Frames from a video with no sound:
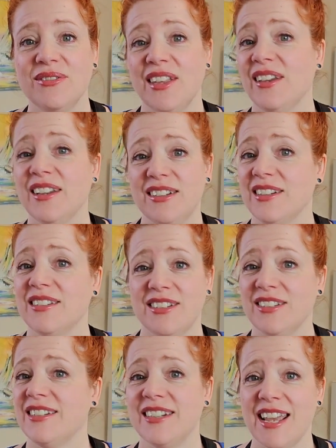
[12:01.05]
then you can just
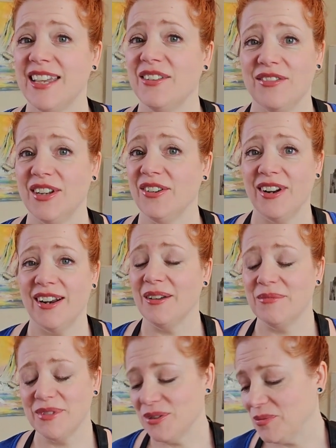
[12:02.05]
shake your vinaigrette up,
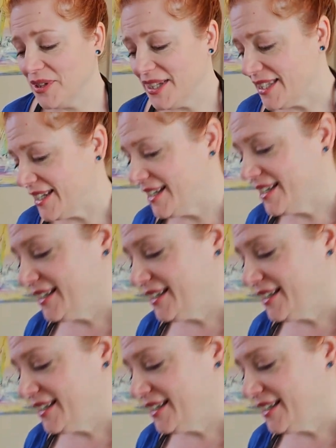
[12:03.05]
super easy.